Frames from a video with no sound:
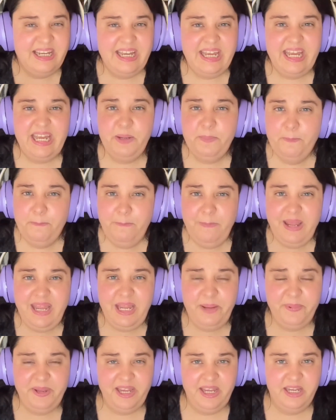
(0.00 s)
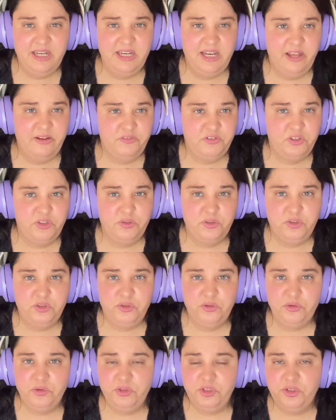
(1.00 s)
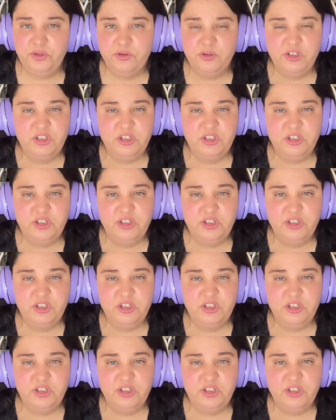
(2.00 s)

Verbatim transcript: it may be enough to do your